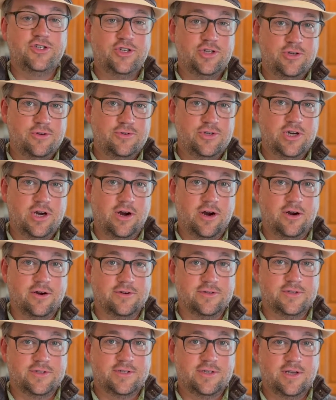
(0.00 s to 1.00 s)
2
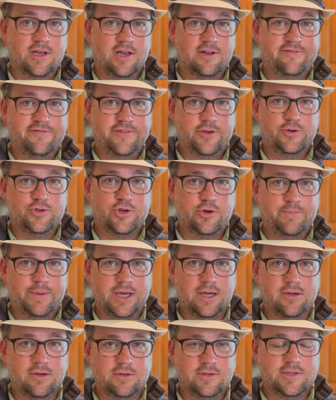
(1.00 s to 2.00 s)
jars of future
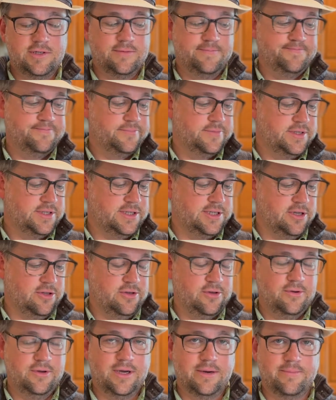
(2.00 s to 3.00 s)
pickles, still
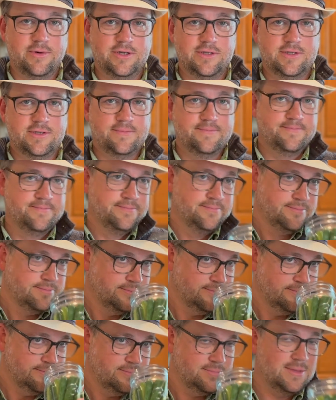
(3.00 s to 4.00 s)
cucumbers.
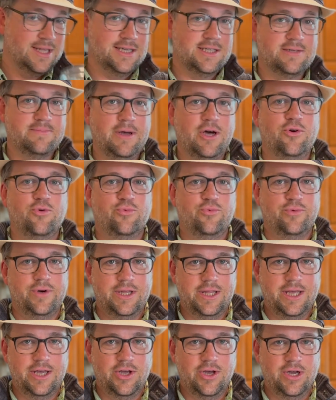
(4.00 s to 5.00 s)
They smell
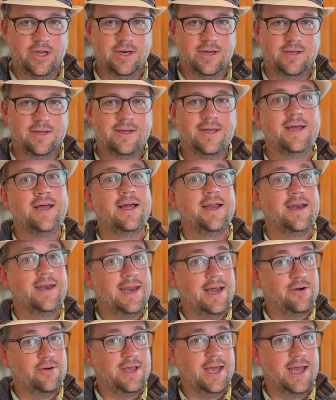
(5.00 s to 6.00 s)
really good.
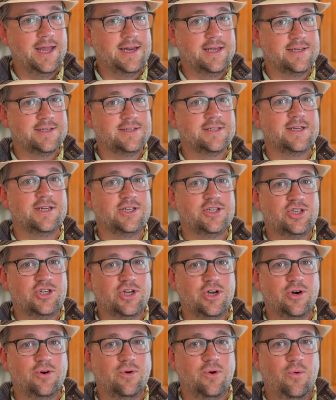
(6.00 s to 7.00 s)
Now Caitie's gonna
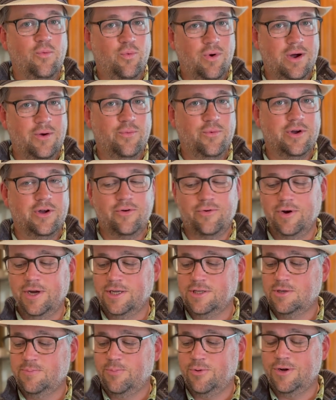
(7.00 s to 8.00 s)
show what we're going to
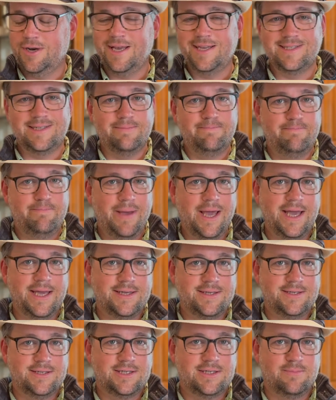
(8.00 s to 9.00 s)
put as a
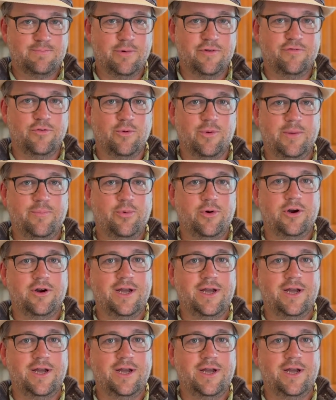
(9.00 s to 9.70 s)
base before we put our